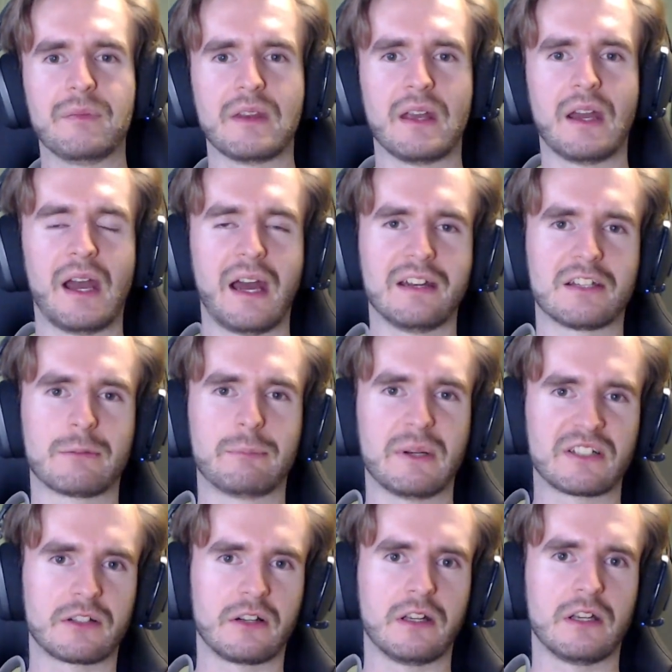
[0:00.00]
any
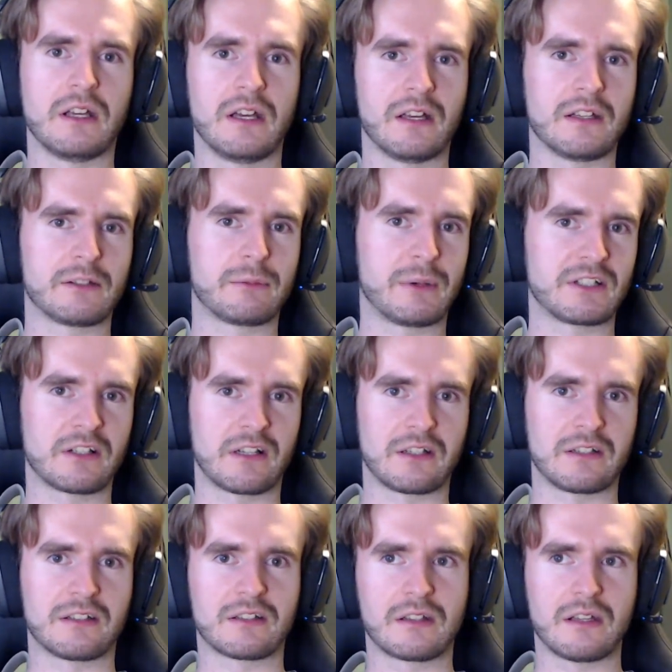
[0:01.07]

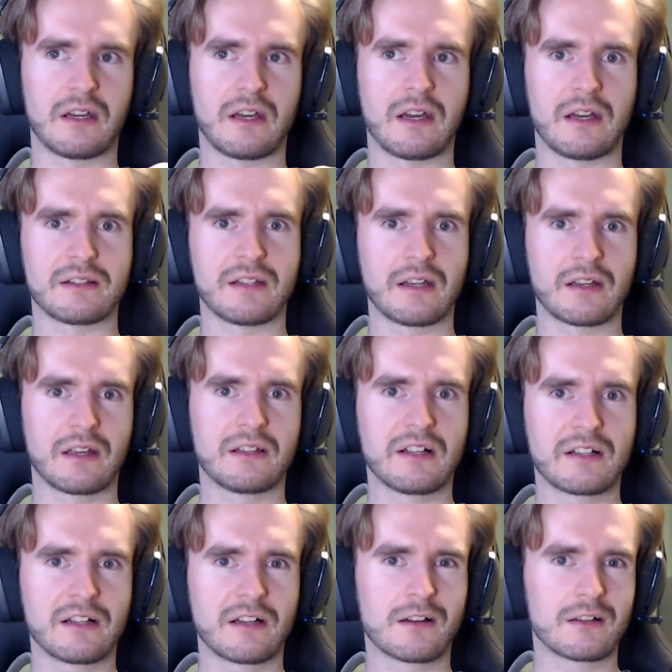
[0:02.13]
specialized
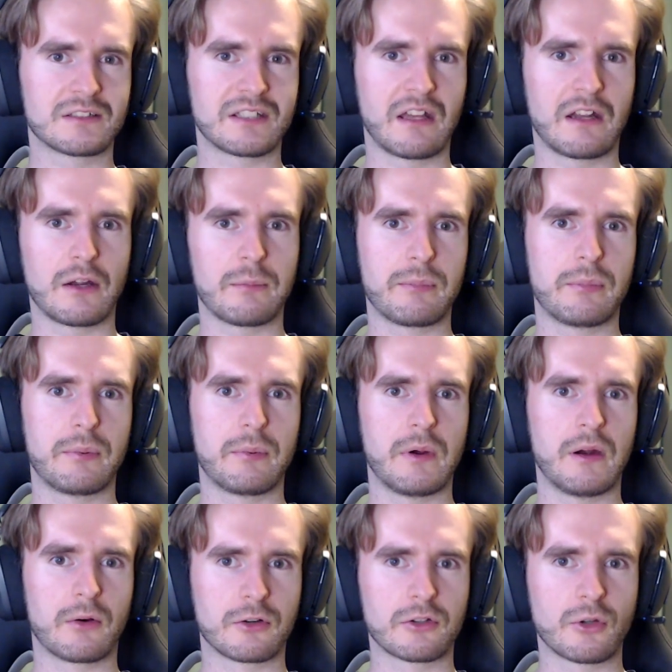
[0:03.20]
technical setup,
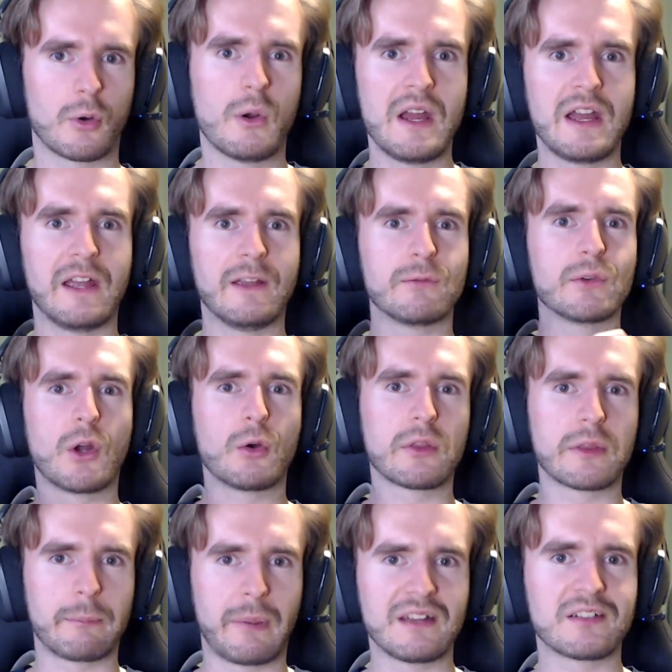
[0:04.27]
or so. If you know
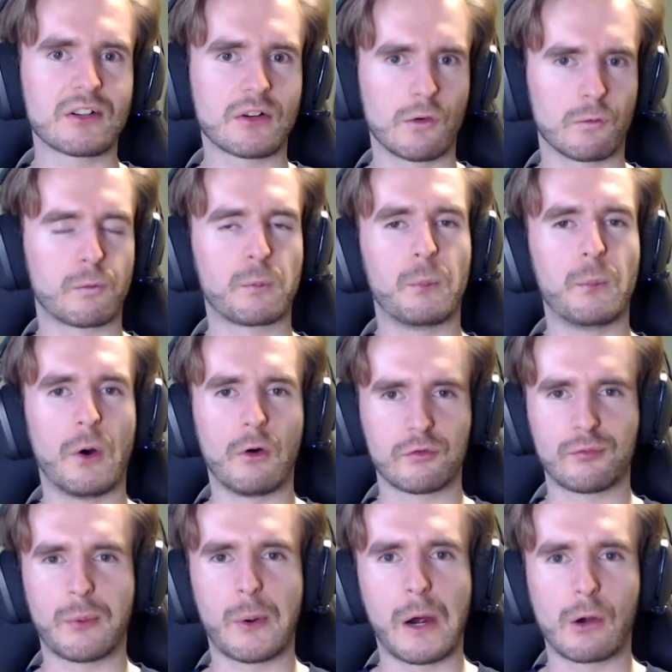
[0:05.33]
the basic
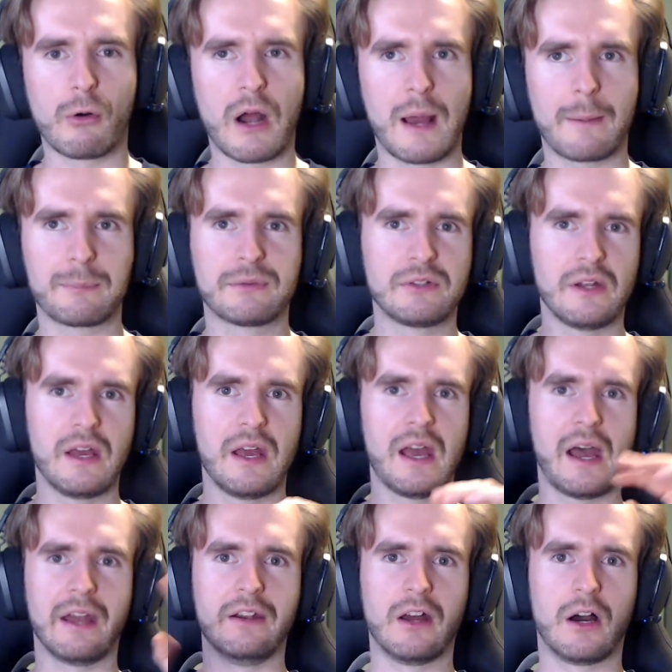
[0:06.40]
of Power Apps,
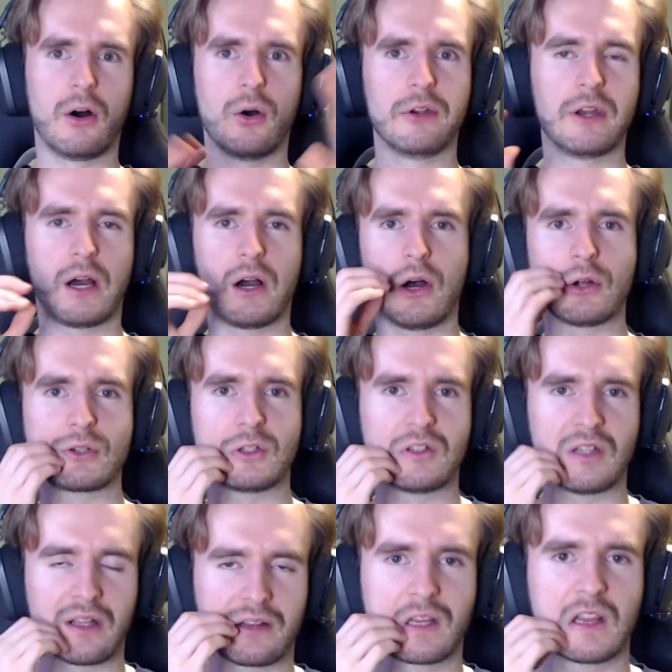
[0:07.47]
and know how to
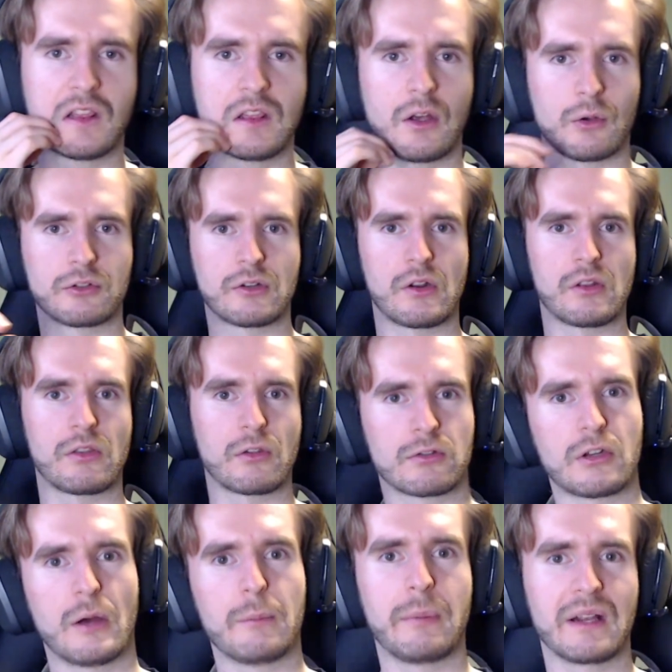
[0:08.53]
set those
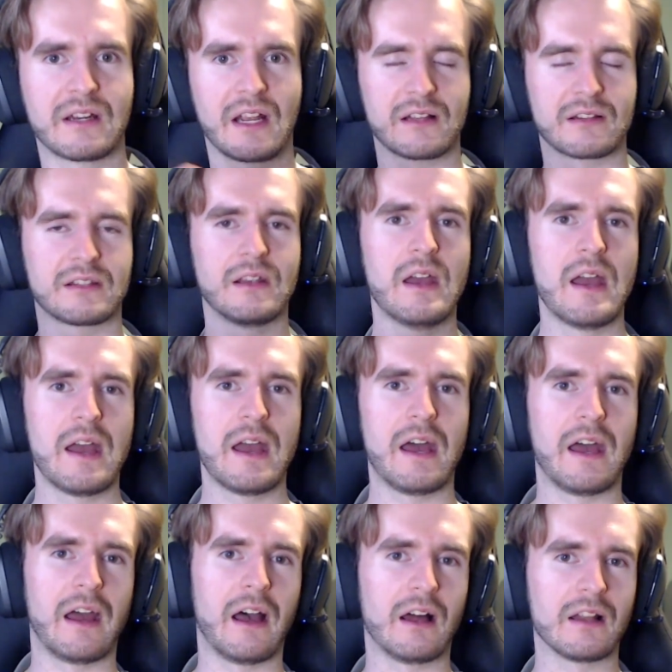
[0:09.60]
up and get
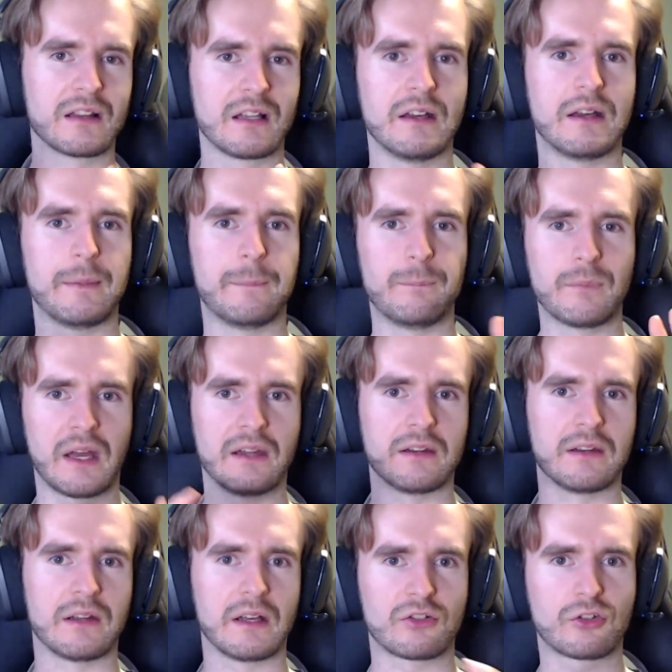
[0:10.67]
and
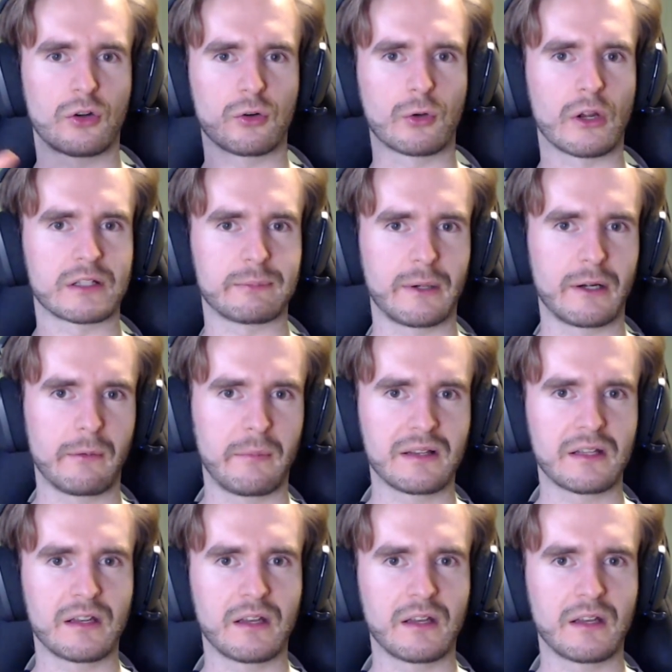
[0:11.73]
start to experiment